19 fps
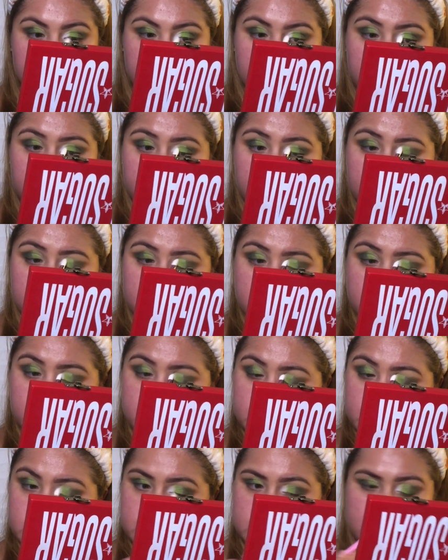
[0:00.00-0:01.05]
Oh, that
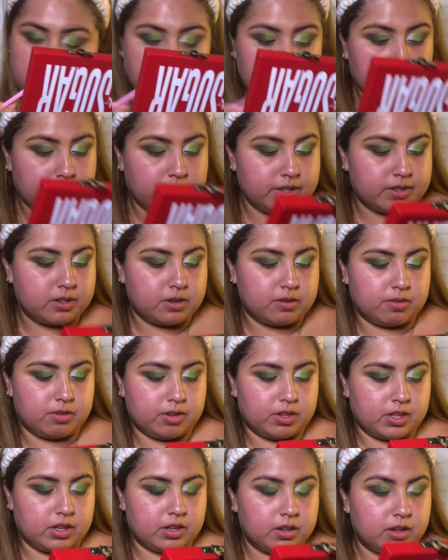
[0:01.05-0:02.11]
looks so nice over the